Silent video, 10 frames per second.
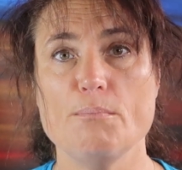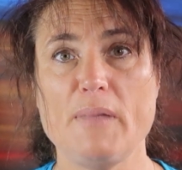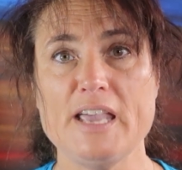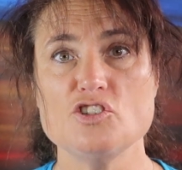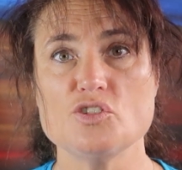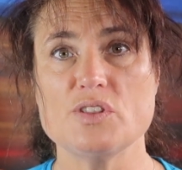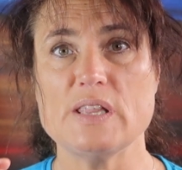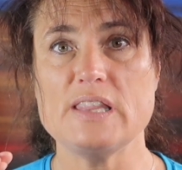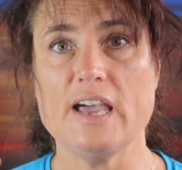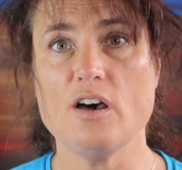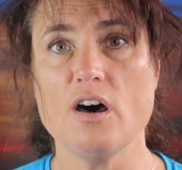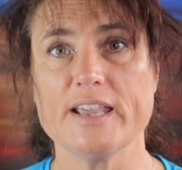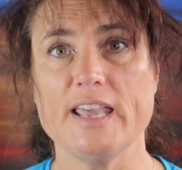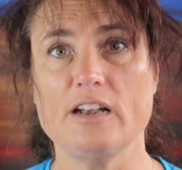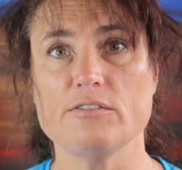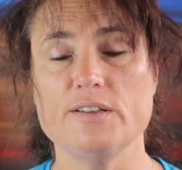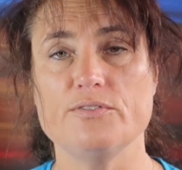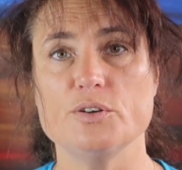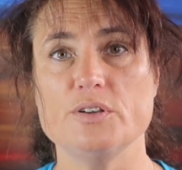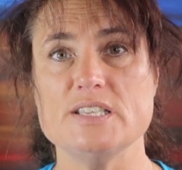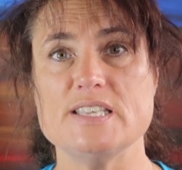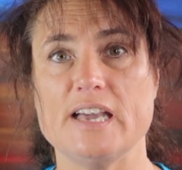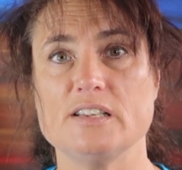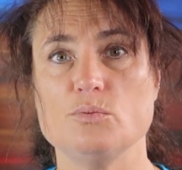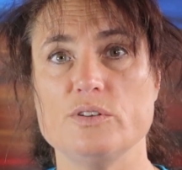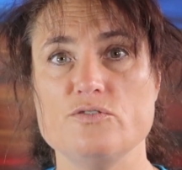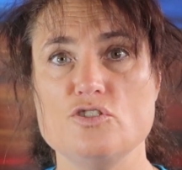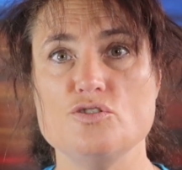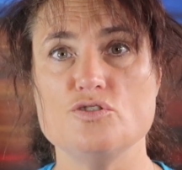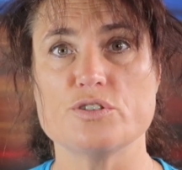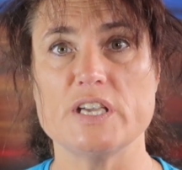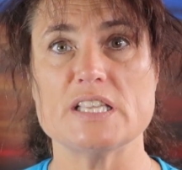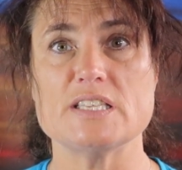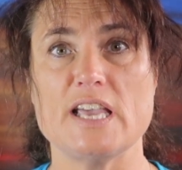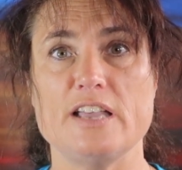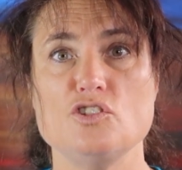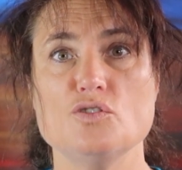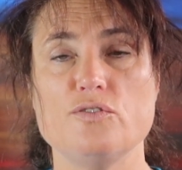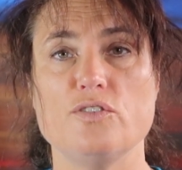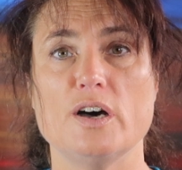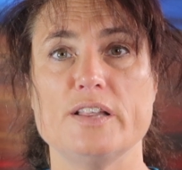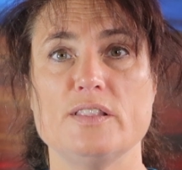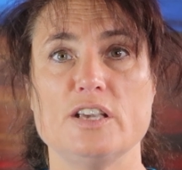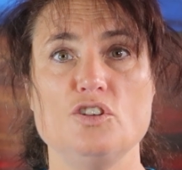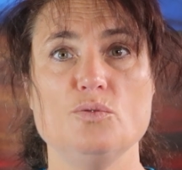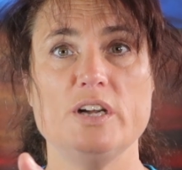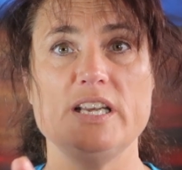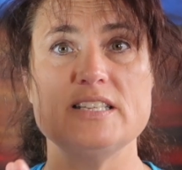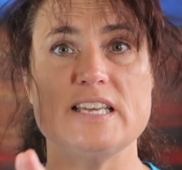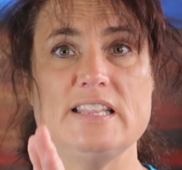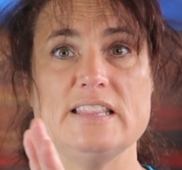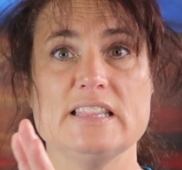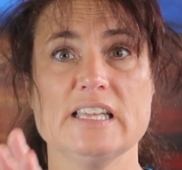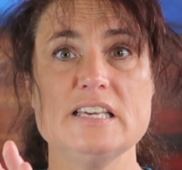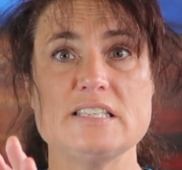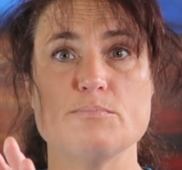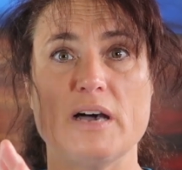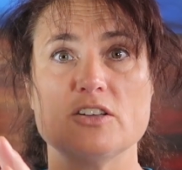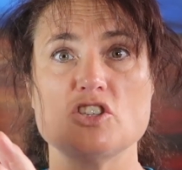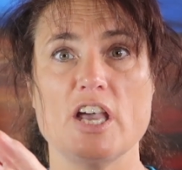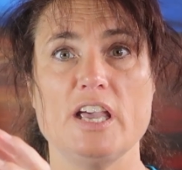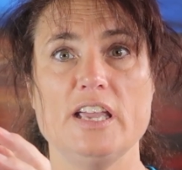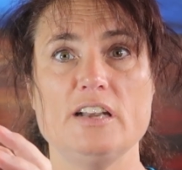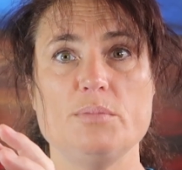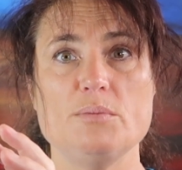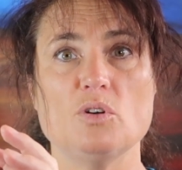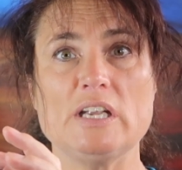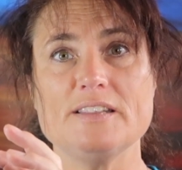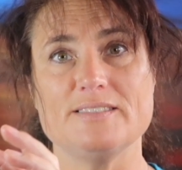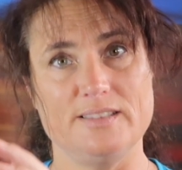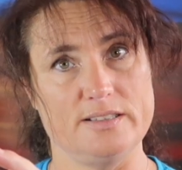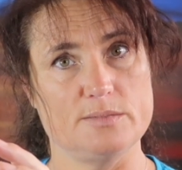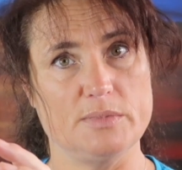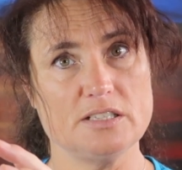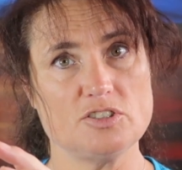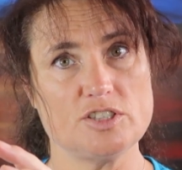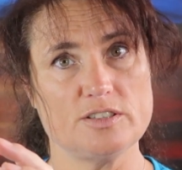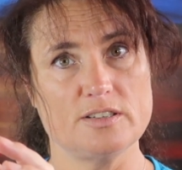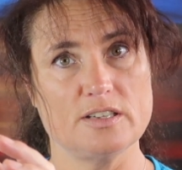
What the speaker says: Make sure that that high calorie food is added with nutrients, and you'll find that you won't need to eat this much. It'll be more like this much.